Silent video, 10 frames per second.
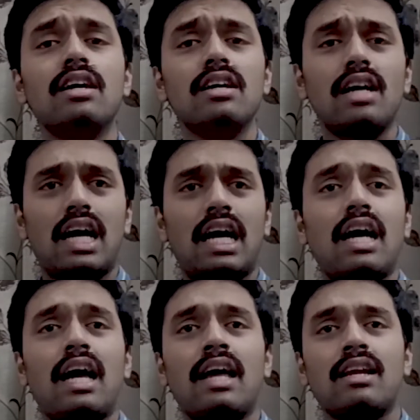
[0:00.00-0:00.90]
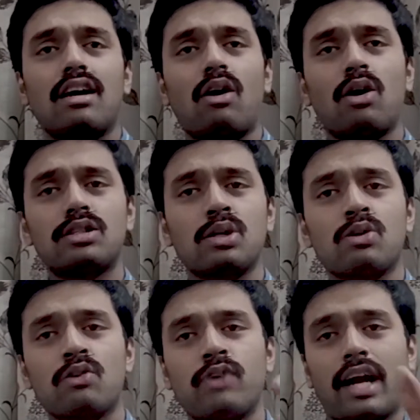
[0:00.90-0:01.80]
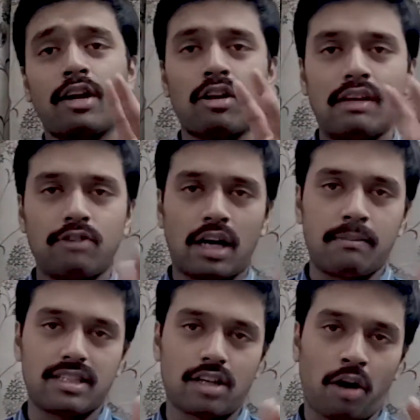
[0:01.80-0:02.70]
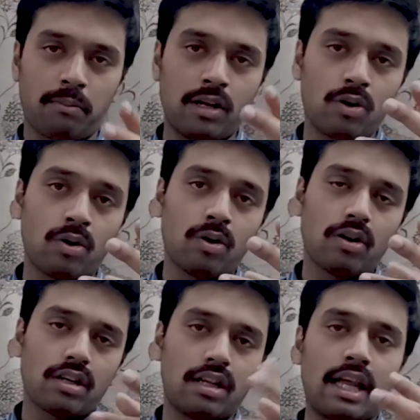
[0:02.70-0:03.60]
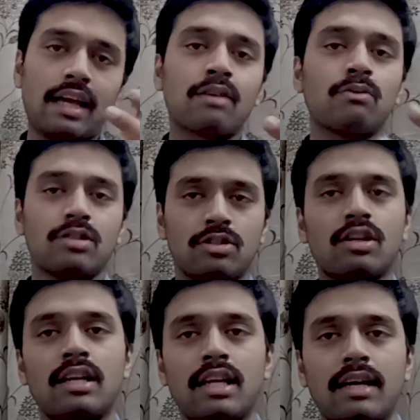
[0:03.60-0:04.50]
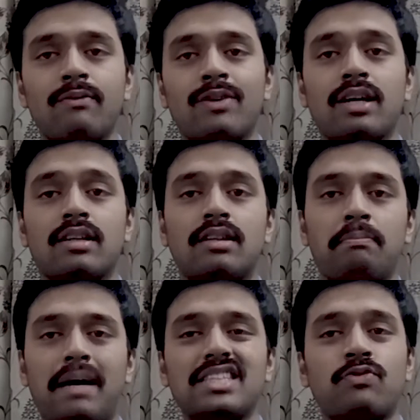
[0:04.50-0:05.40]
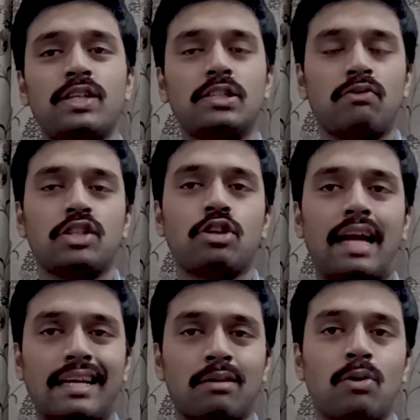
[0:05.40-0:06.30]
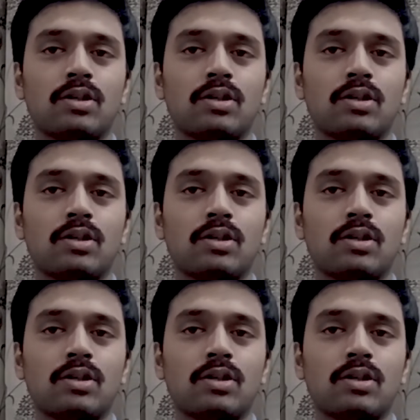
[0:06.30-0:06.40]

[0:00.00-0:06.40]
And also don't forget to leave a comments down below. Like, you can leave the best feature which you like the most